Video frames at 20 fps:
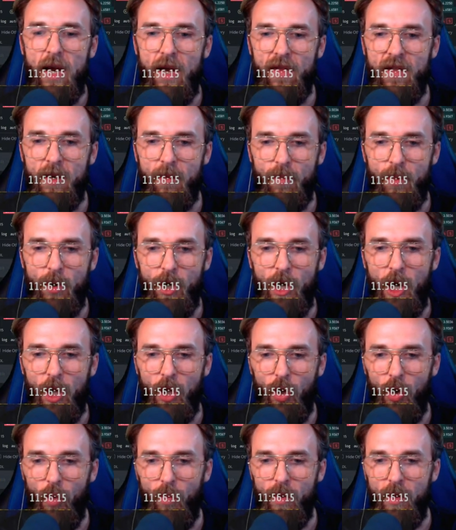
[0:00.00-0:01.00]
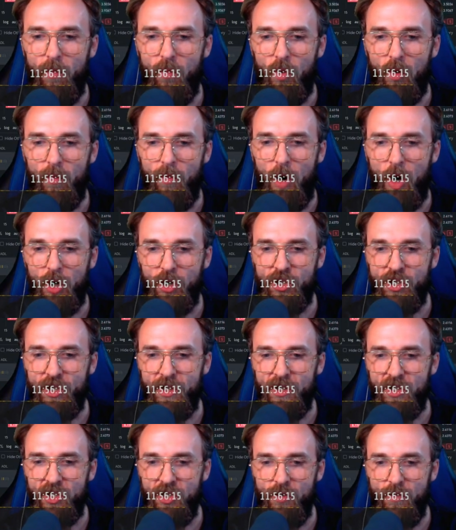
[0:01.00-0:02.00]
and then put a little bit more
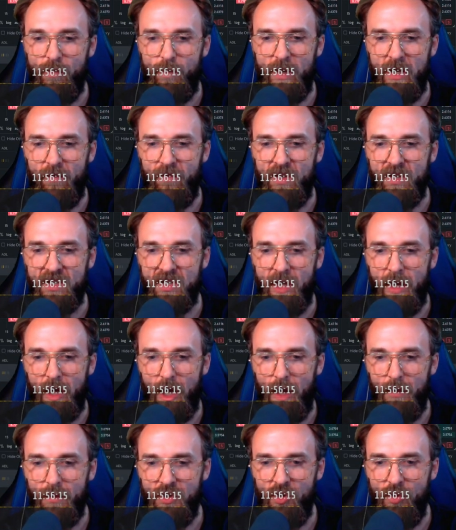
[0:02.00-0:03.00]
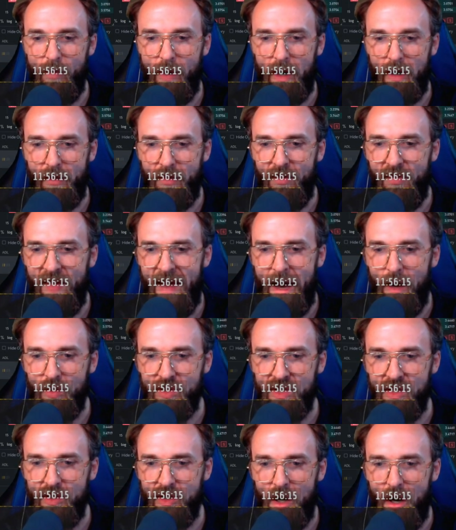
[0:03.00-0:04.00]
margin to beat this thing up to about a
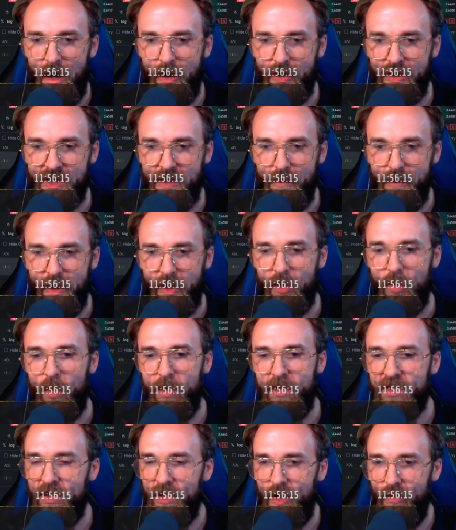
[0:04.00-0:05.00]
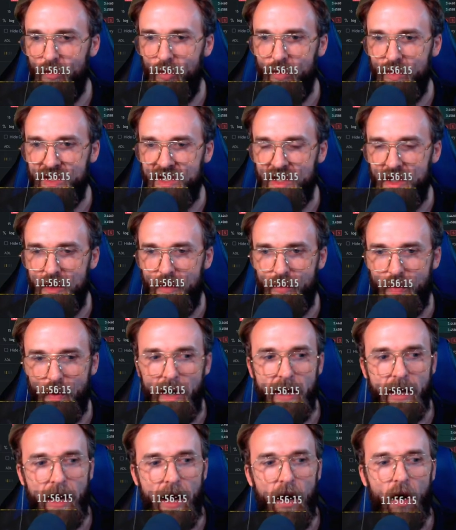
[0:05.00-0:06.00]
thousand dollars in Bitcoin. So then when we see the
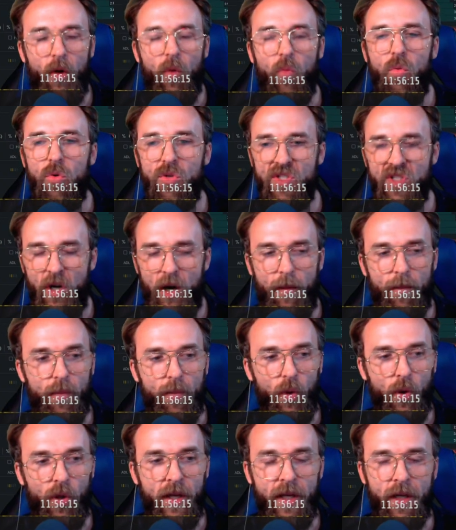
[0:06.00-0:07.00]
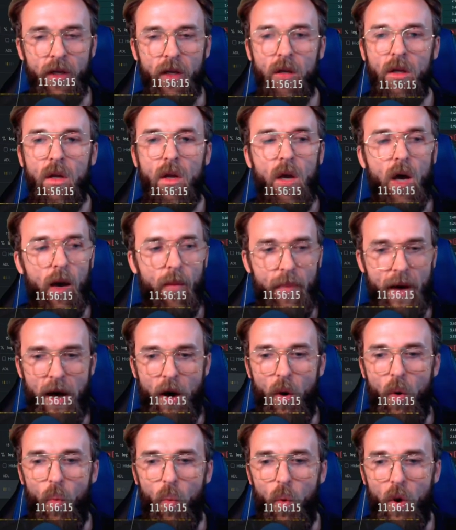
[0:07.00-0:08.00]
breakout, we'll start pulling
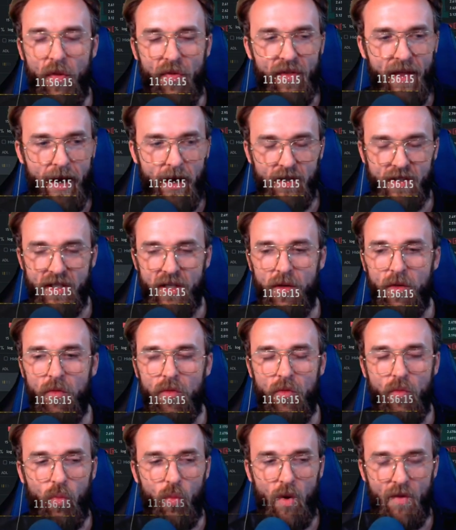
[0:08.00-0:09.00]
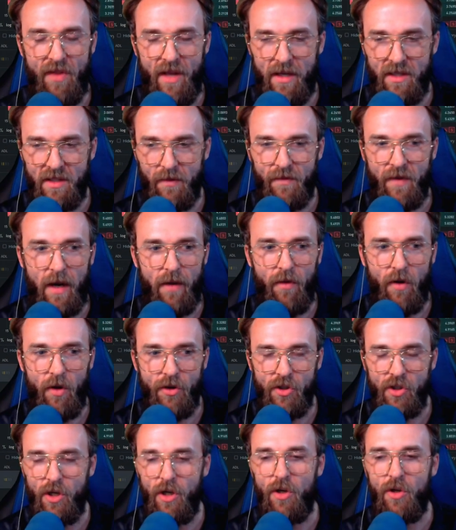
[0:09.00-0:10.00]
about one thousand, fifteen
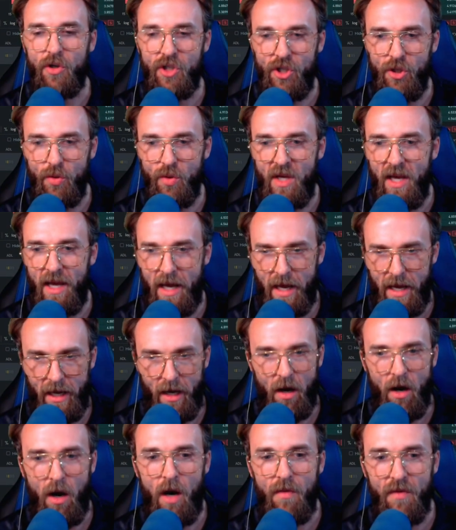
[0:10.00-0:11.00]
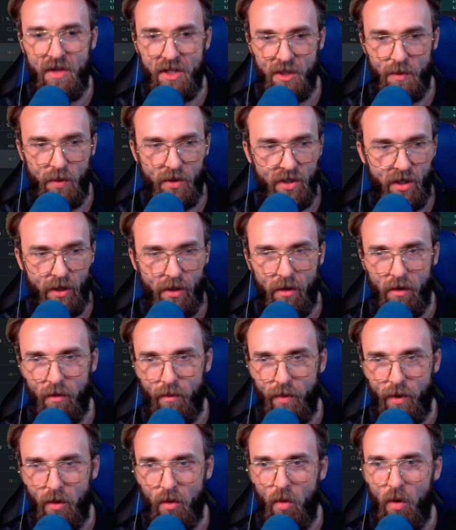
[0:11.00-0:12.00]
hundred or two K on this particular
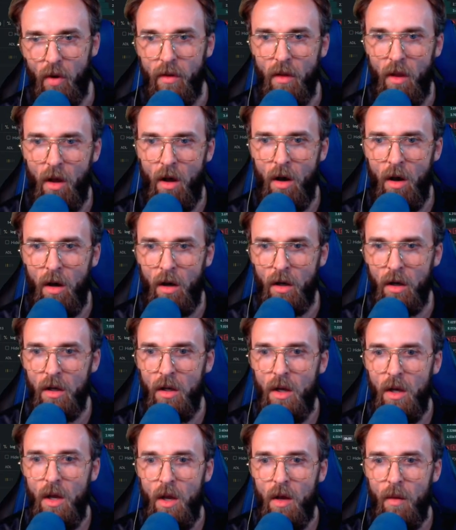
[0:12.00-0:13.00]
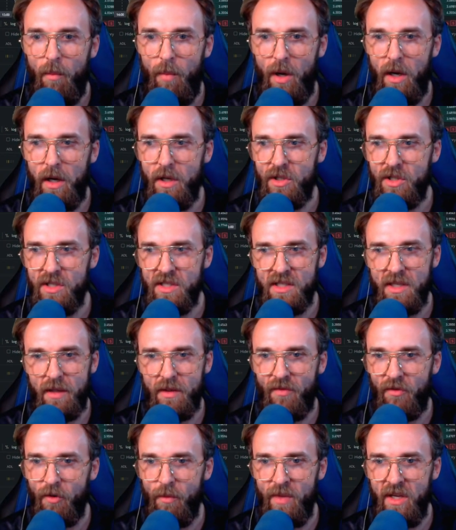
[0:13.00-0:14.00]
Bitcoin long. But it just,
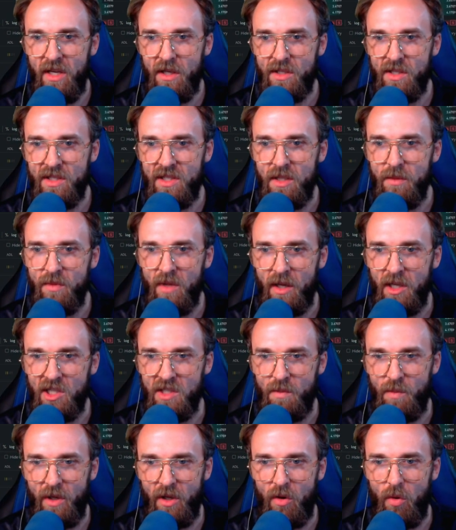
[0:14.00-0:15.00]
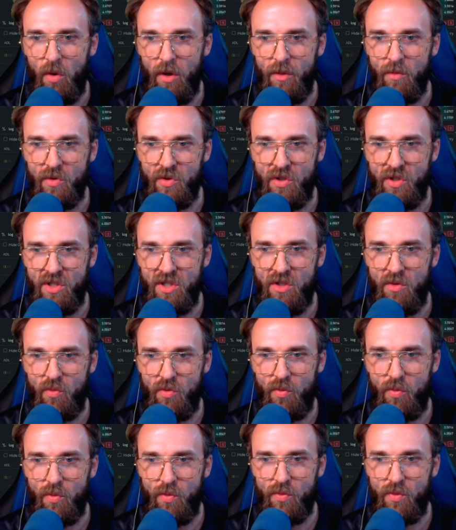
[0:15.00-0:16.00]
for me, it just seemed like just Bitcoin was just
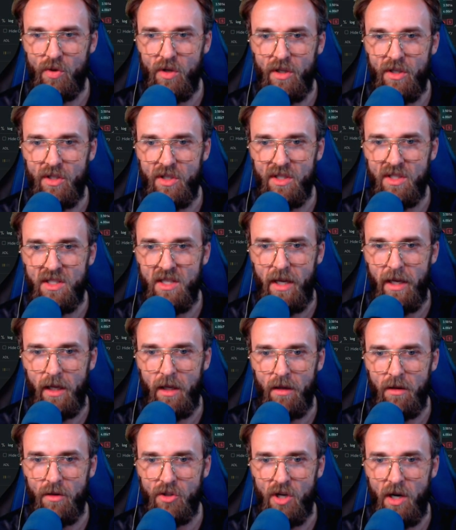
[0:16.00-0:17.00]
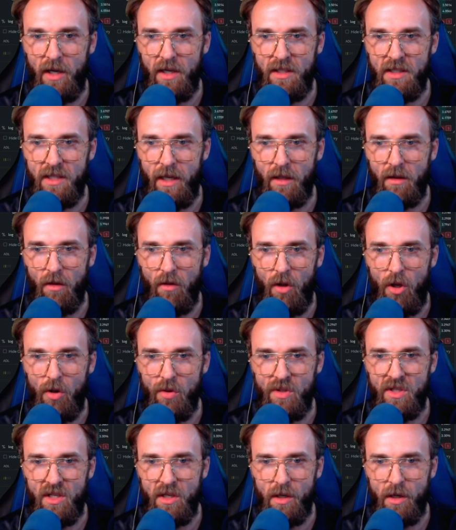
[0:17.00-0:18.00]
really just taking, trying to take the
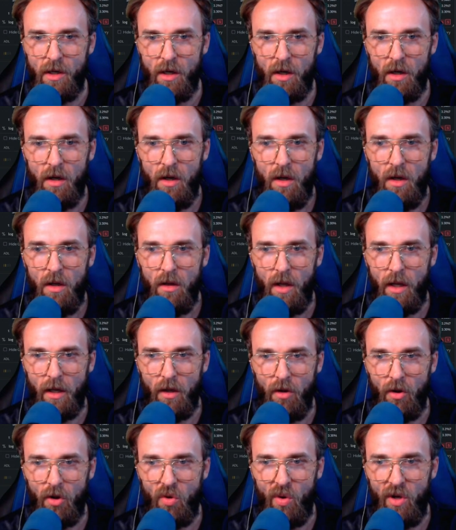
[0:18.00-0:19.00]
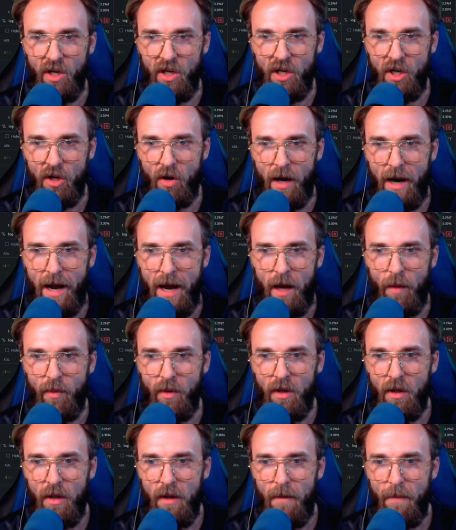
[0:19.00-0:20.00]
lows here like a liquidity grab
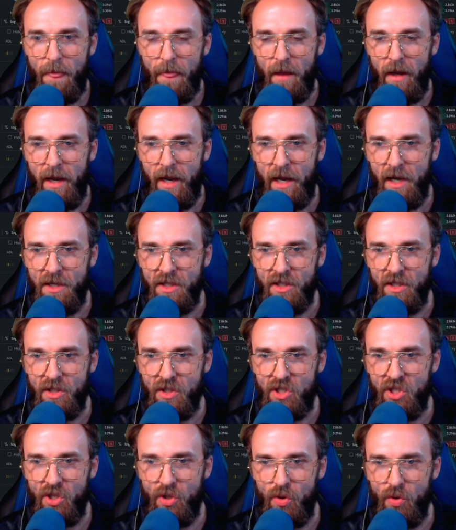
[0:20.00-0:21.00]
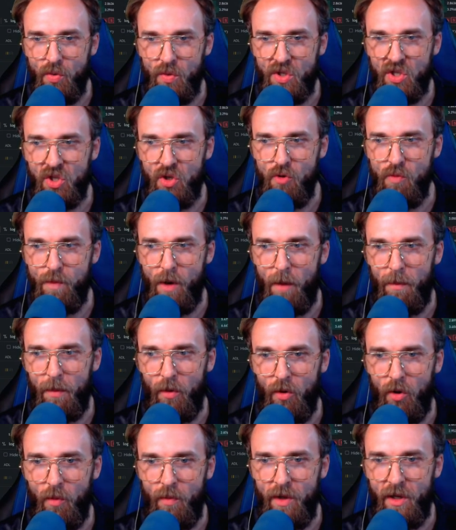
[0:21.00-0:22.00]
and to scoop up a
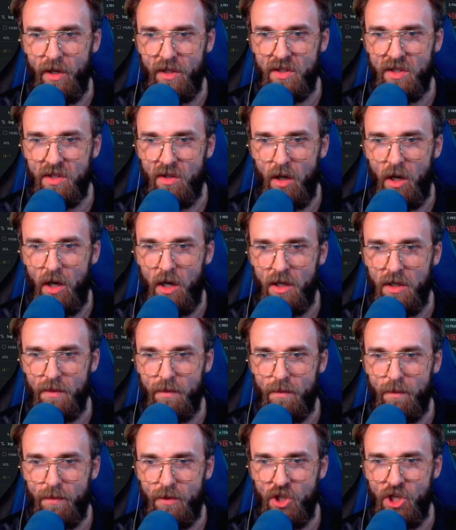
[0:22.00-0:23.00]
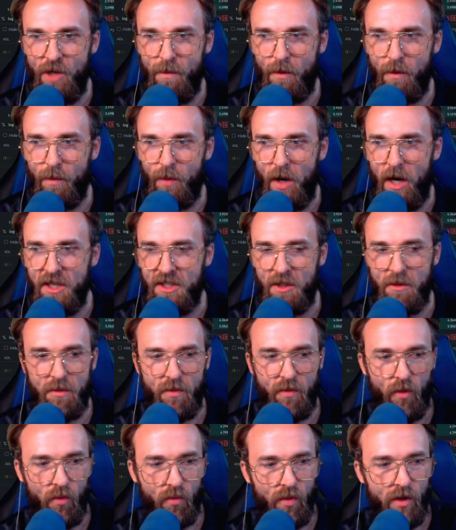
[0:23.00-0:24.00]
little bit uh, cheaper prices
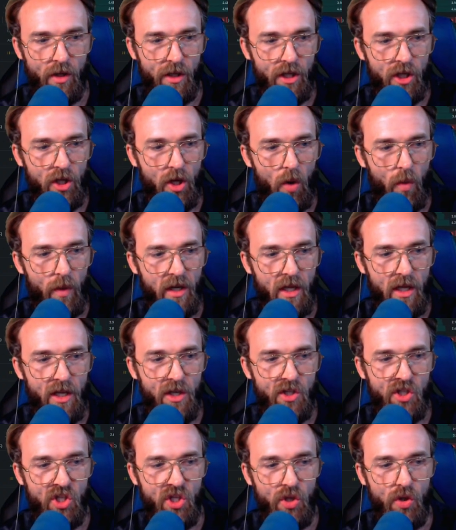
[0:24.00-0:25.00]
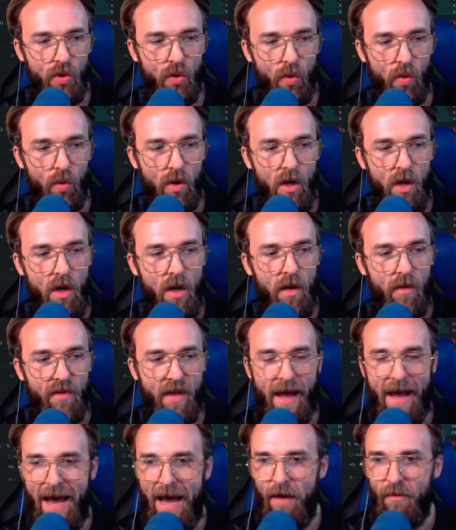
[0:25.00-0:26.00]
before really going into the
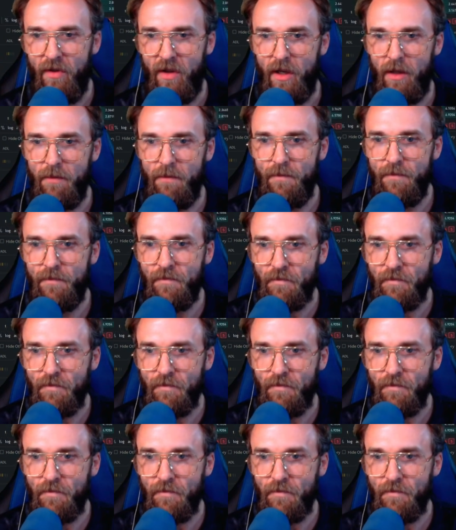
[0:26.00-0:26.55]
halving,